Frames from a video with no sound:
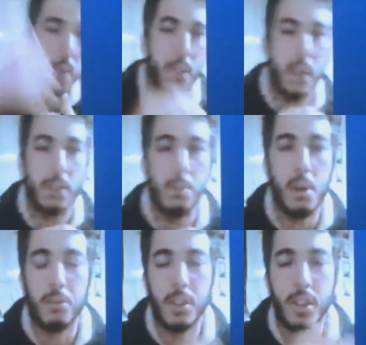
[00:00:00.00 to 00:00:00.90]
that
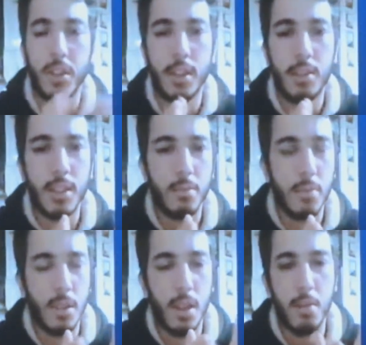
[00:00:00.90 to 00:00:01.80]
mountain. There is
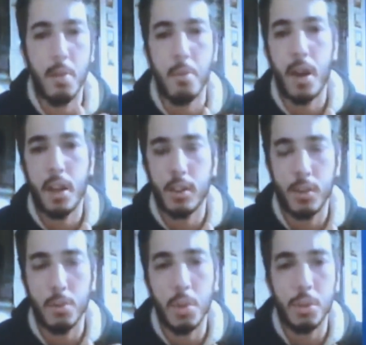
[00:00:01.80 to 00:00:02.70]
a part
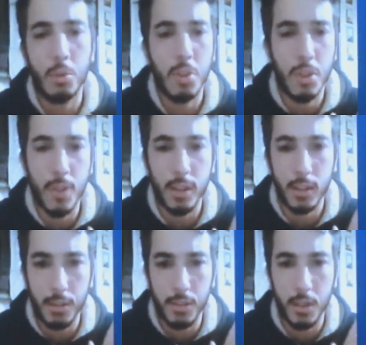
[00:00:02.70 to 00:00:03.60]
of the mountain which is
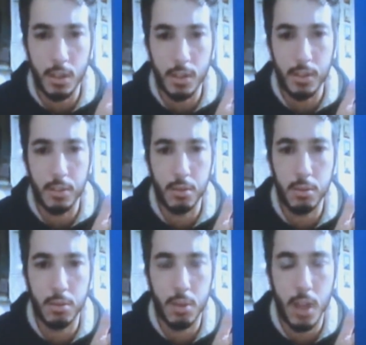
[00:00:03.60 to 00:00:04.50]
very difficult
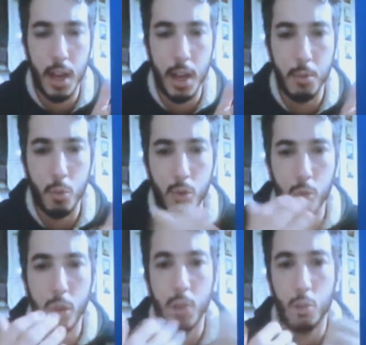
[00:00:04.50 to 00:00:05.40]
to climb.
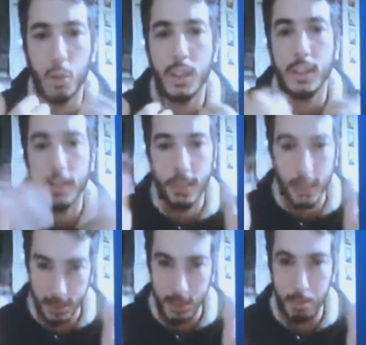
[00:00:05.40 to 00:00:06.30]
We did
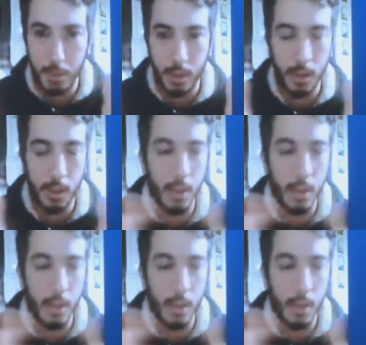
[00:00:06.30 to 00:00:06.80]
the simple